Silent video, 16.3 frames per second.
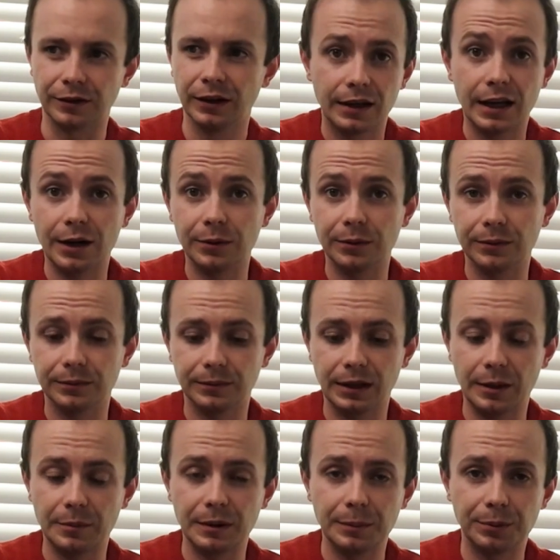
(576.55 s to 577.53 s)
Now,
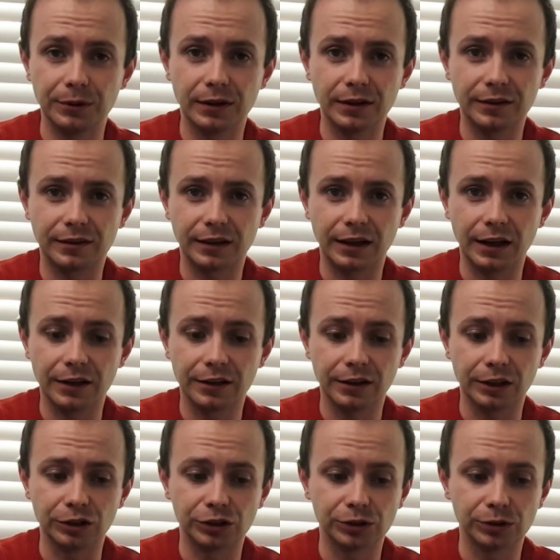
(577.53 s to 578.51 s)
let me put this together
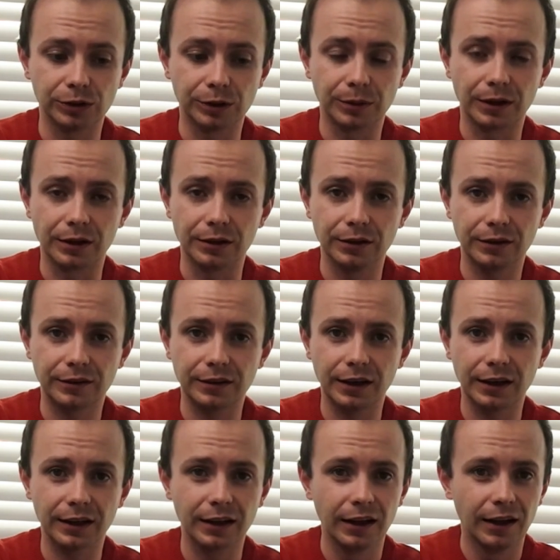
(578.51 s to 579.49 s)
and show you what it looks
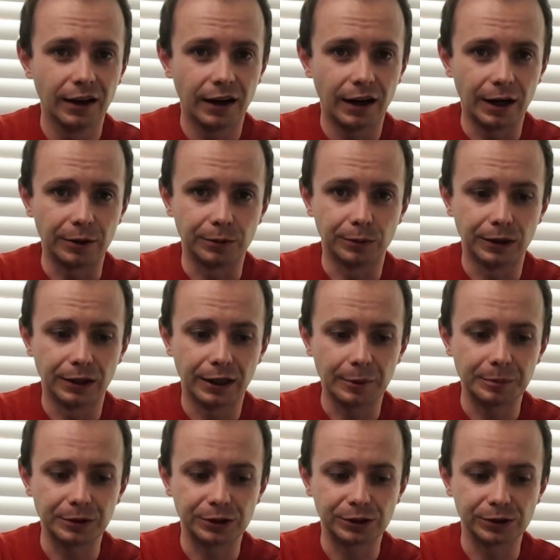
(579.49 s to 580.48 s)
like. I will not
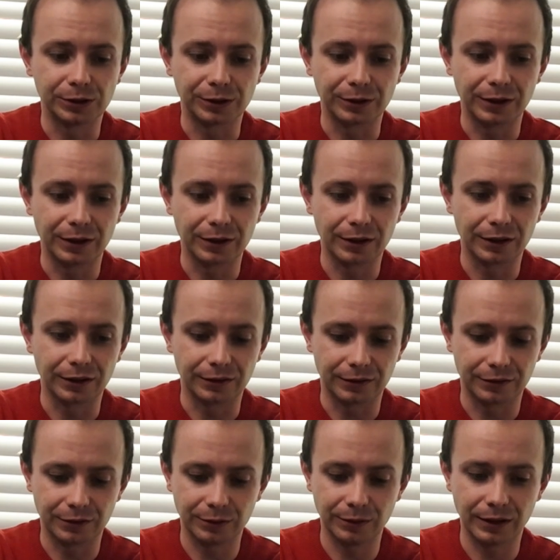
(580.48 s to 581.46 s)
be showing you how I
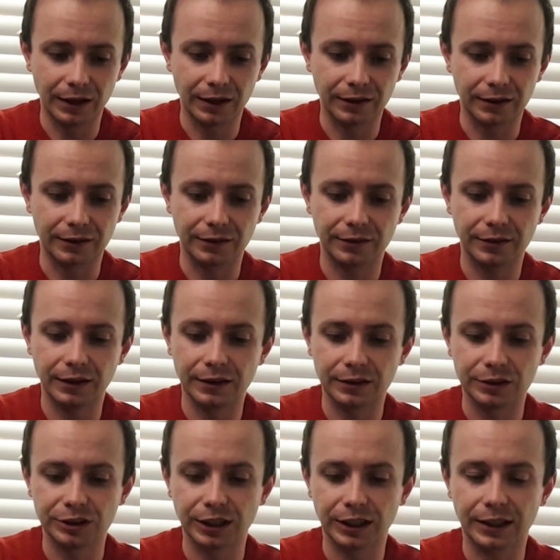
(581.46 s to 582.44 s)
do that. As I said,
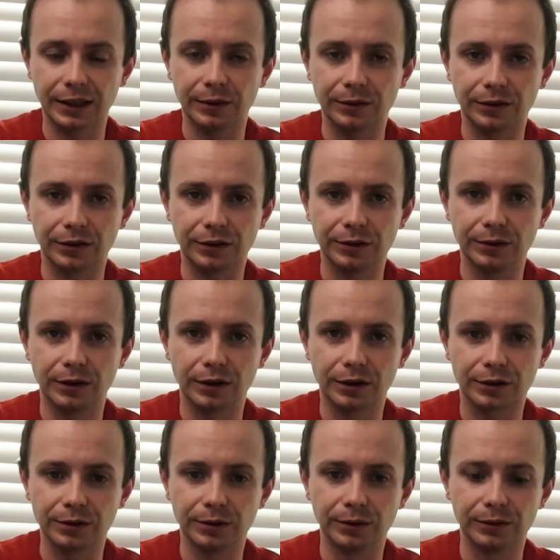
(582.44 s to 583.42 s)
check out the QR
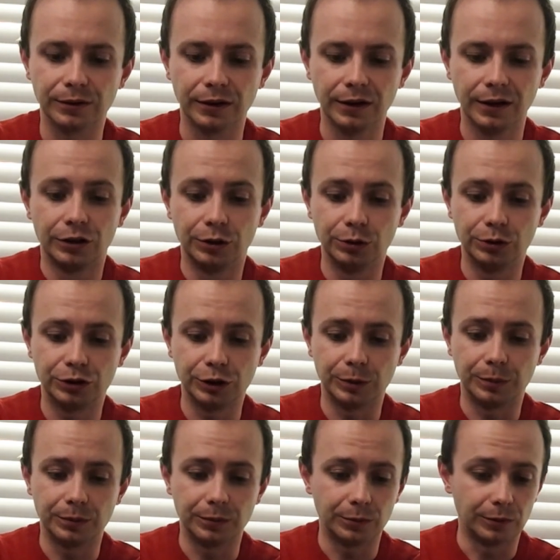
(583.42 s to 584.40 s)
code.
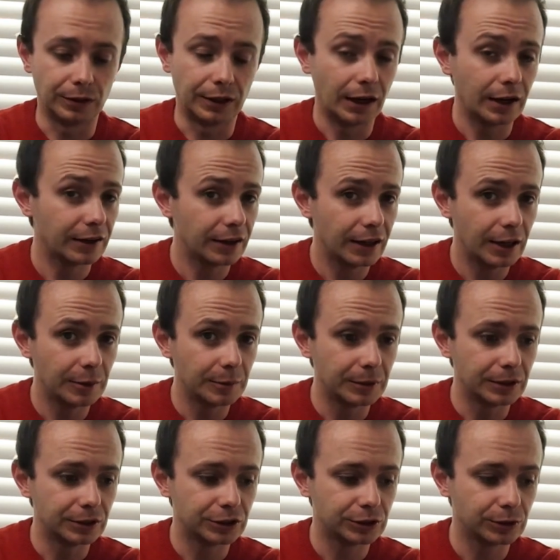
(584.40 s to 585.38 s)
YouTube will not allow me
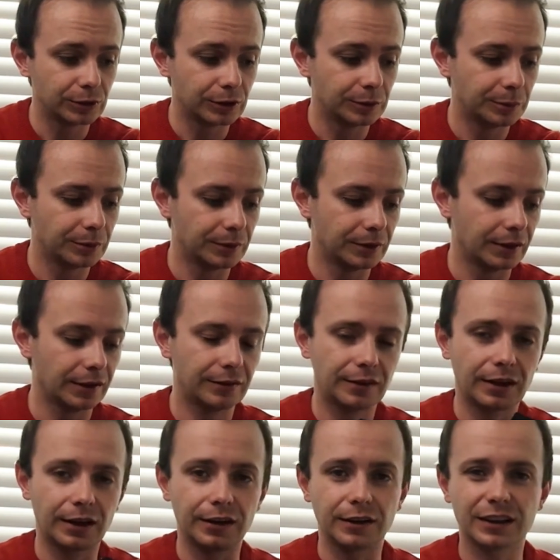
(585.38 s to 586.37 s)
to show you putting this
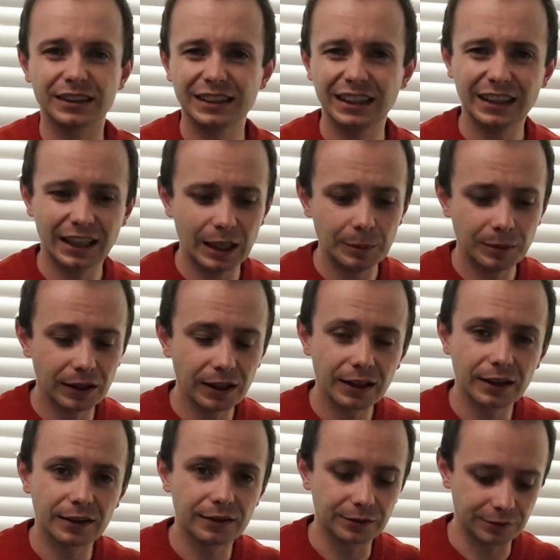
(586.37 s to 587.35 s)
together because they keep
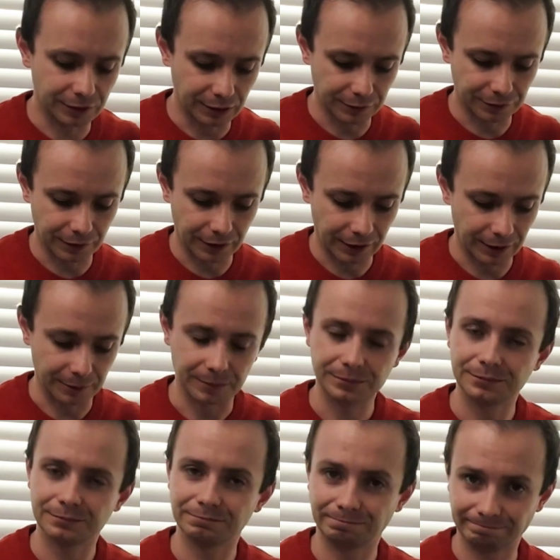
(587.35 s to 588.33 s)
thinking it's a real firearm.
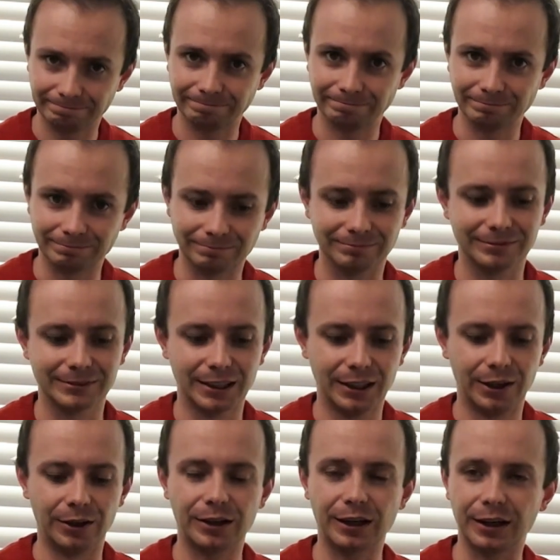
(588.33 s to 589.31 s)

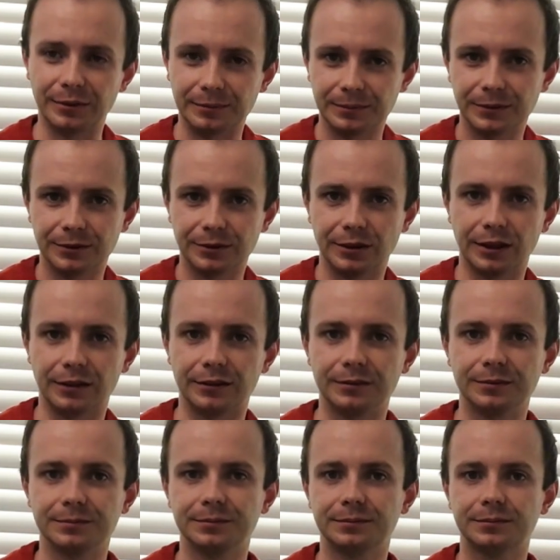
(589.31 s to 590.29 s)
Okay, right.
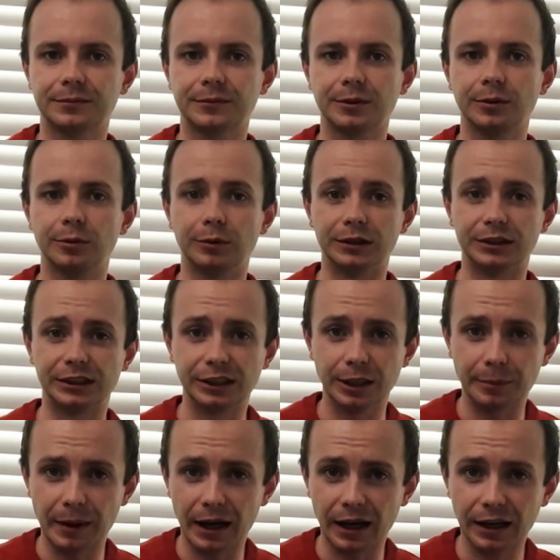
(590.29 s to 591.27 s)
We'll see you
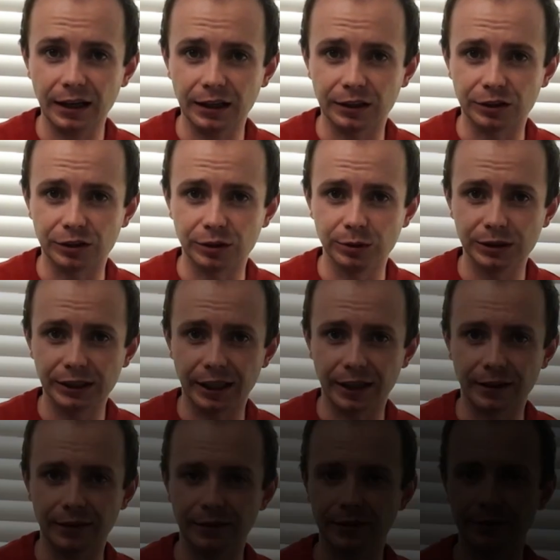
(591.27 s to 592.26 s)
back in 2
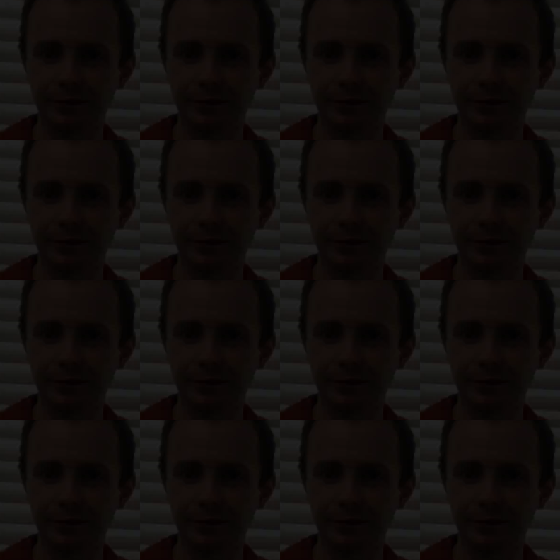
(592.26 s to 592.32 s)
seconds.